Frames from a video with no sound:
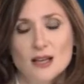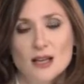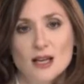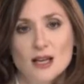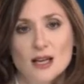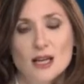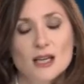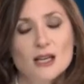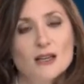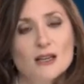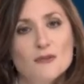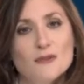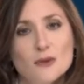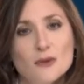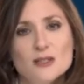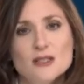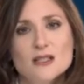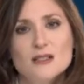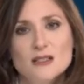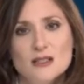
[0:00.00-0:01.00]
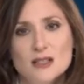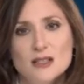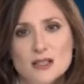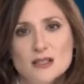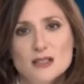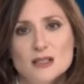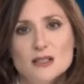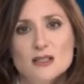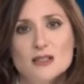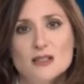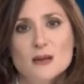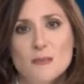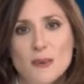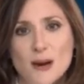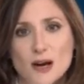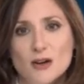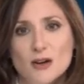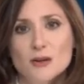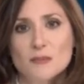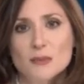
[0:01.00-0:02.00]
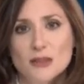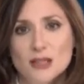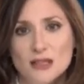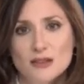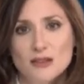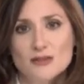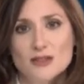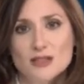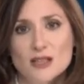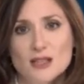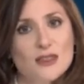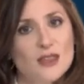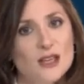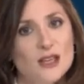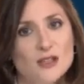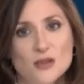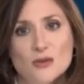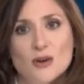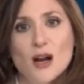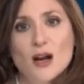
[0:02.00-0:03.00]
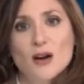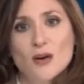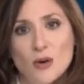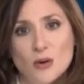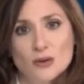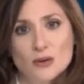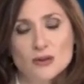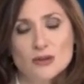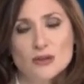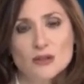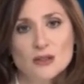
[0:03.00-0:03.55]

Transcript: It can force its citizens to parrot beliefs they do not hold.